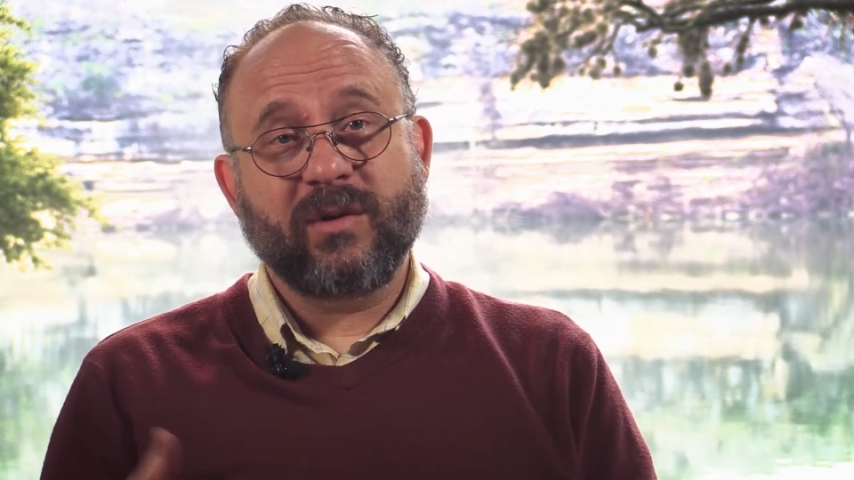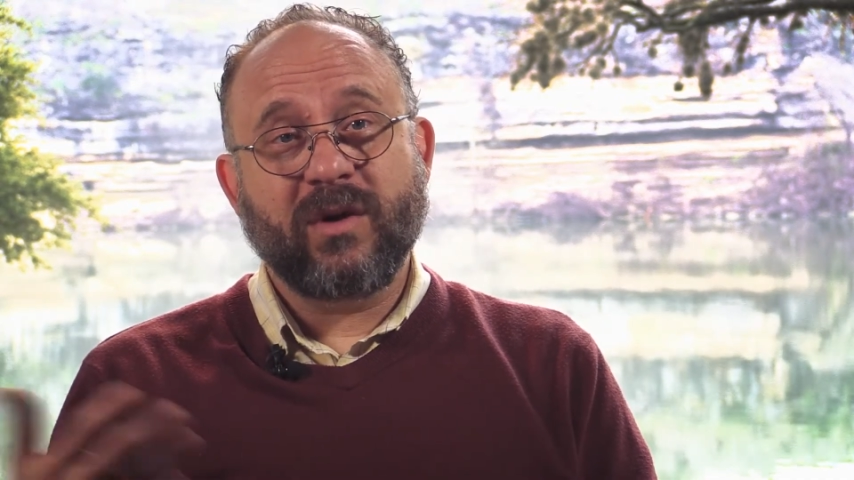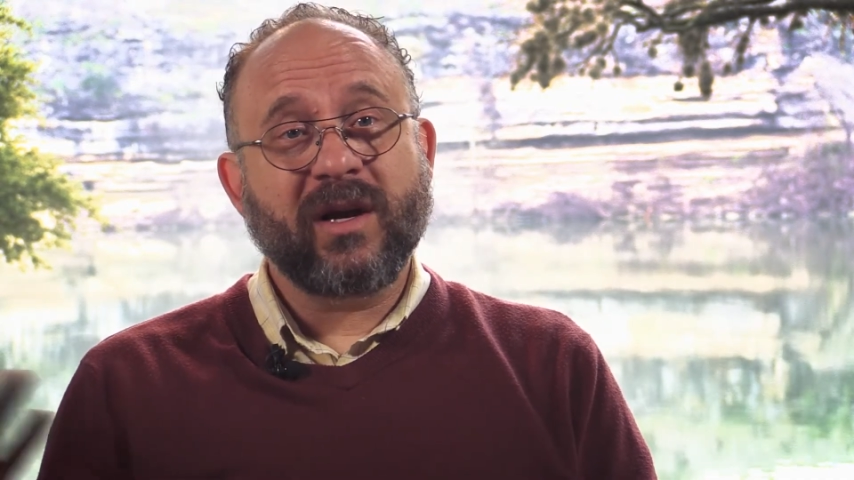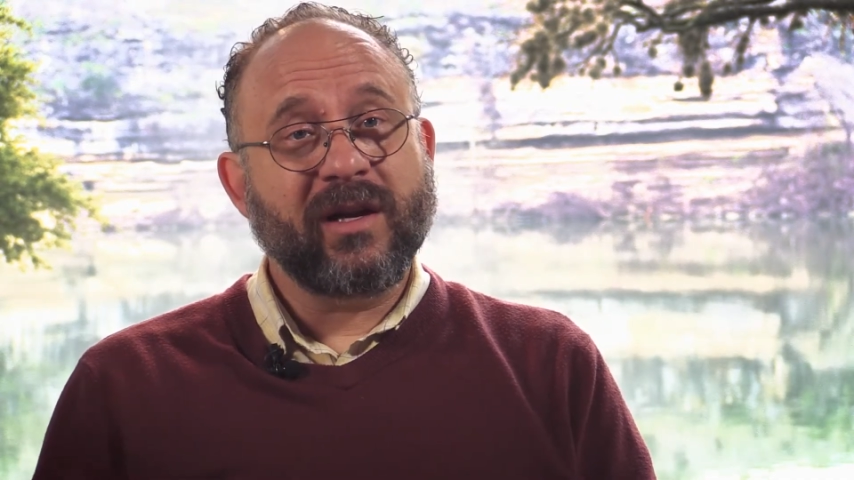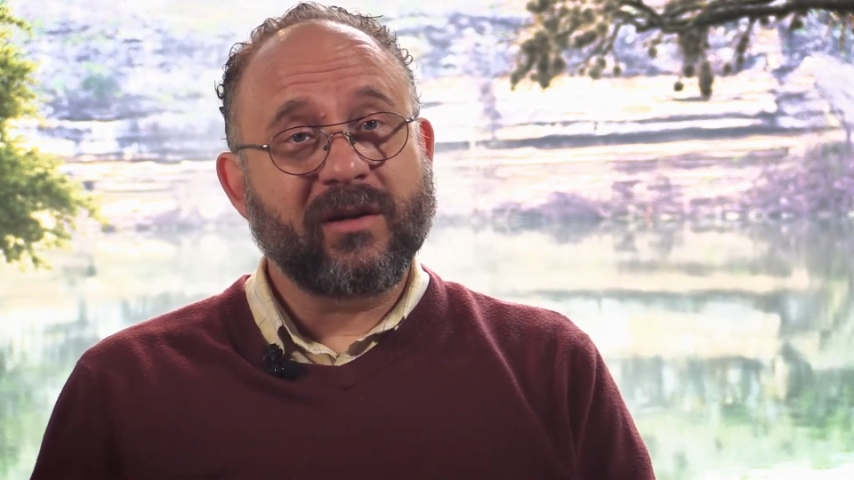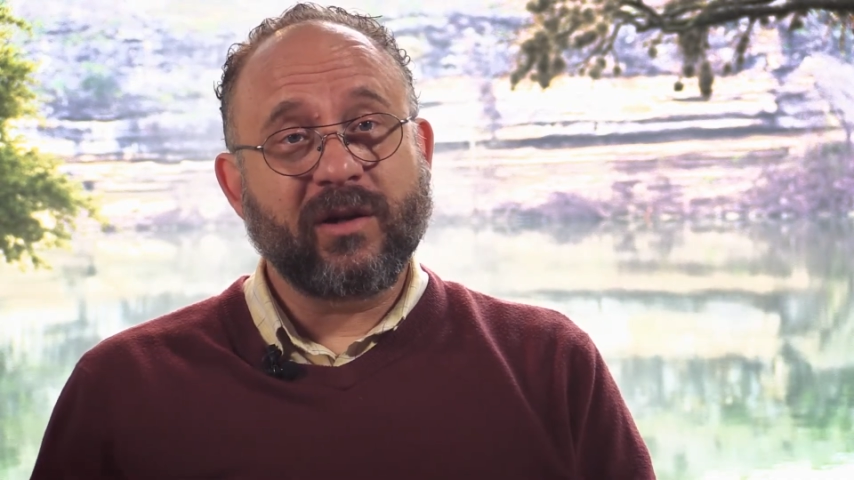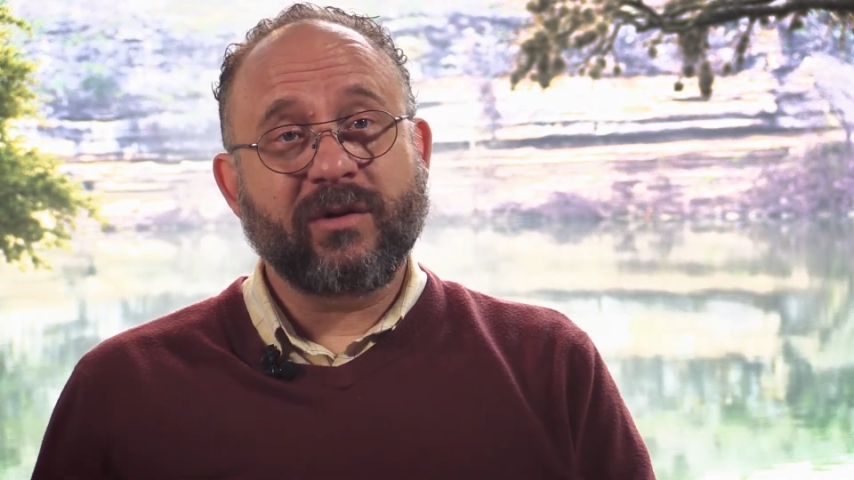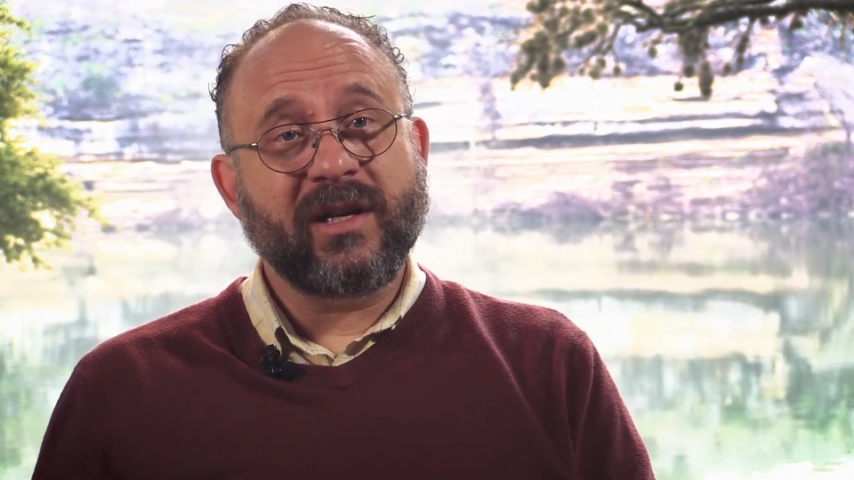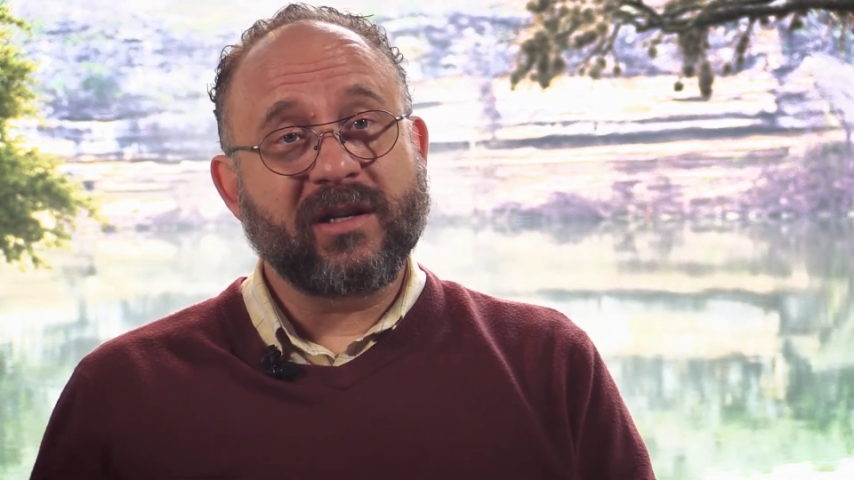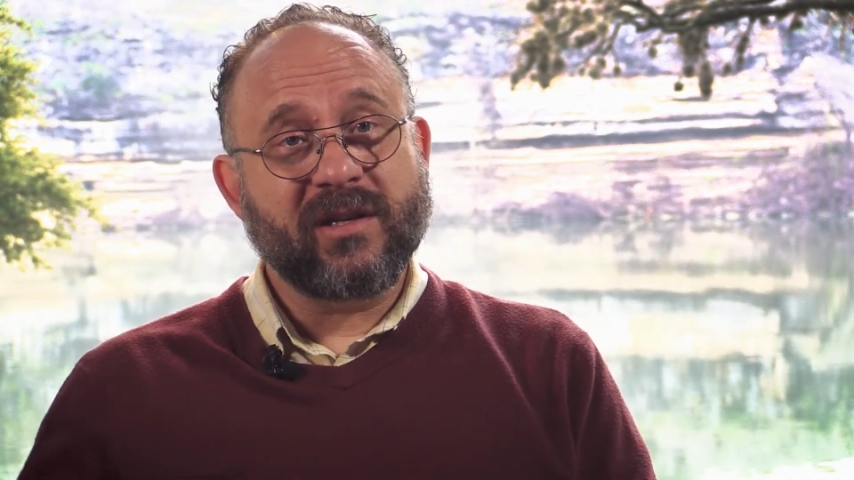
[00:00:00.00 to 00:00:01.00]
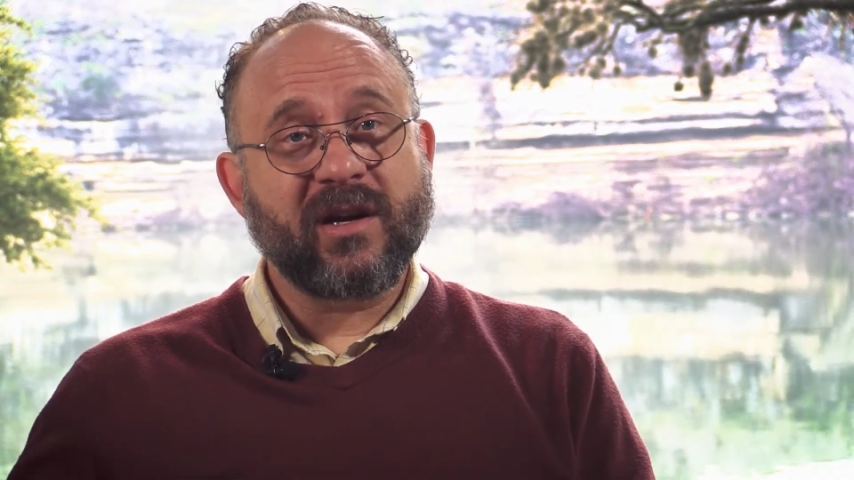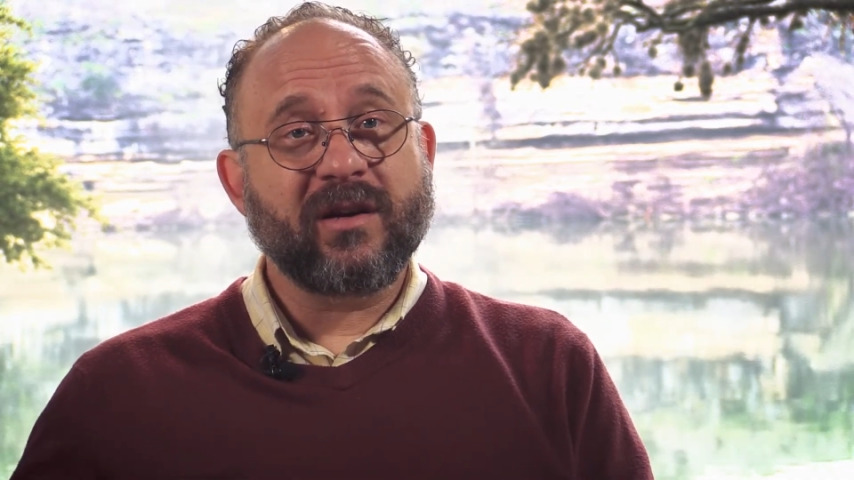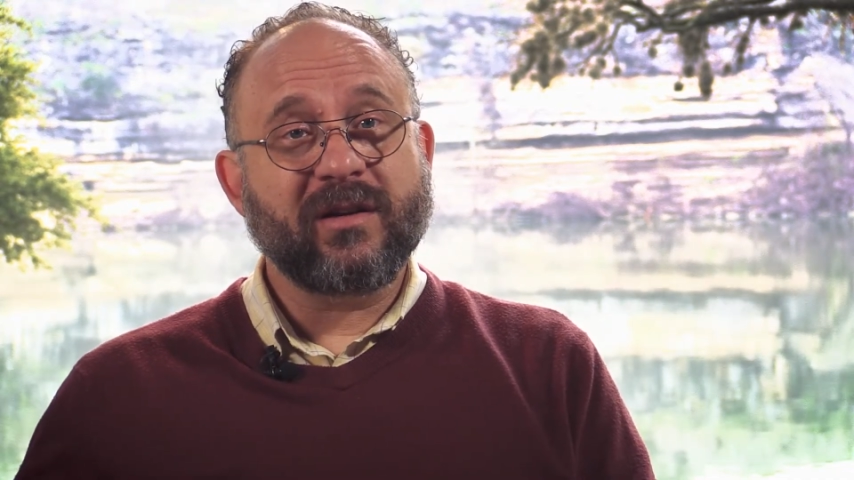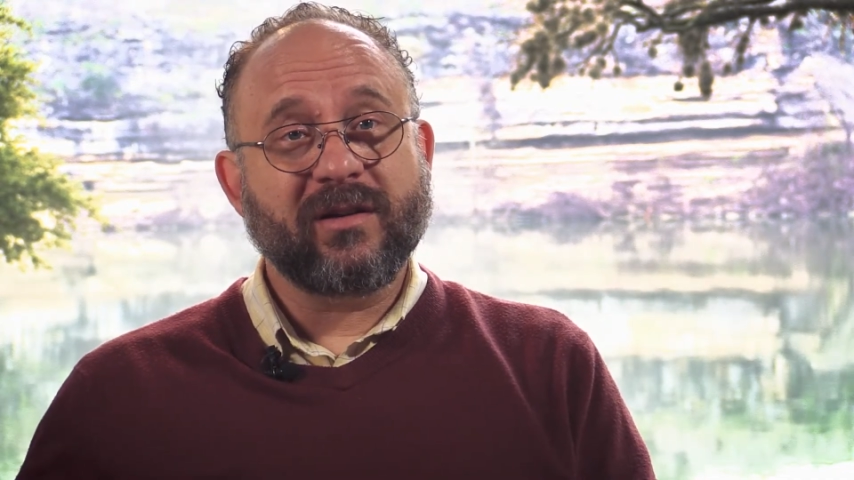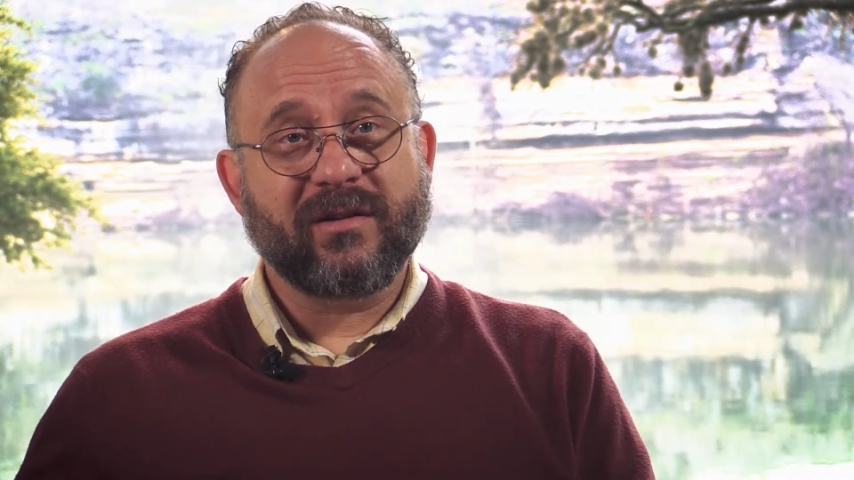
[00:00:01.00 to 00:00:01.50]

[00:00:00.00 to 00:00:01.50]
walking alone in the dark.